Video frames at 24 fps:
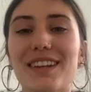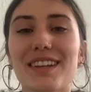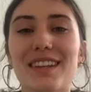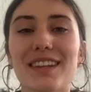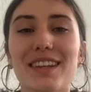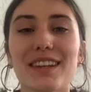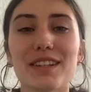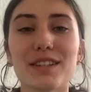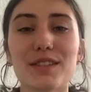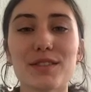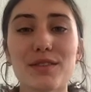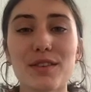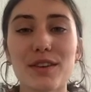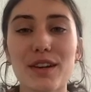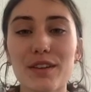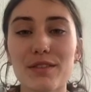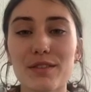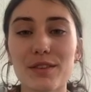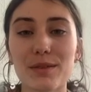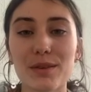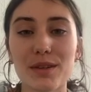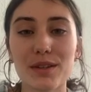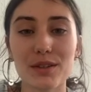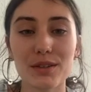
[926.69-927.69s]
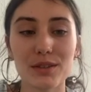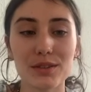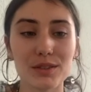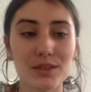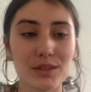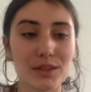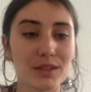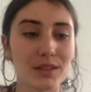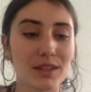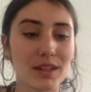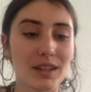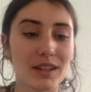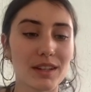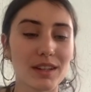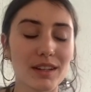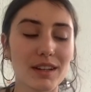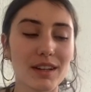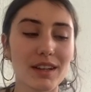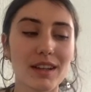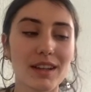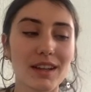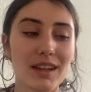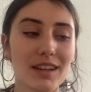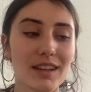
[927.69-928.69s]
Thanks for everyone who tuned
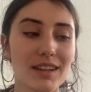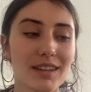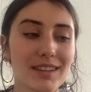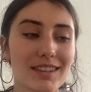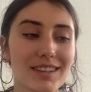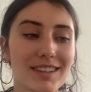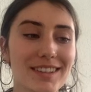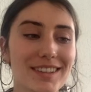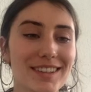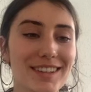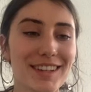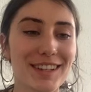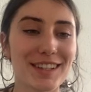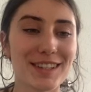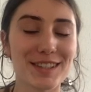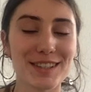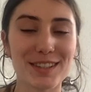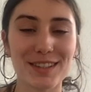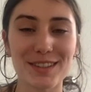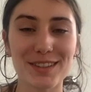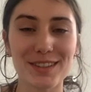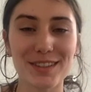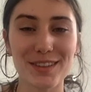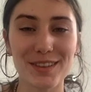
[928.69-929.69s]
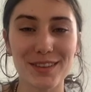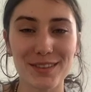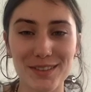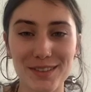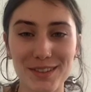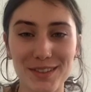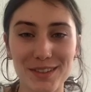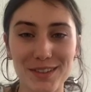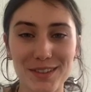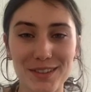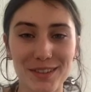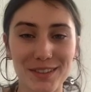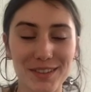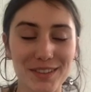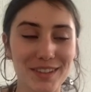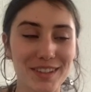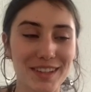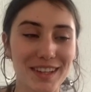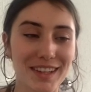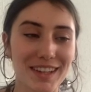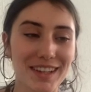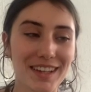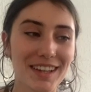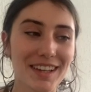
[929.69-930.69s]
in and listened through the whole
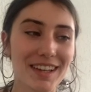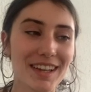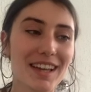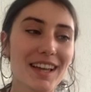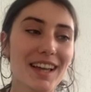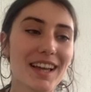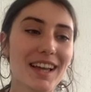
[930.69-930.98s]
thing.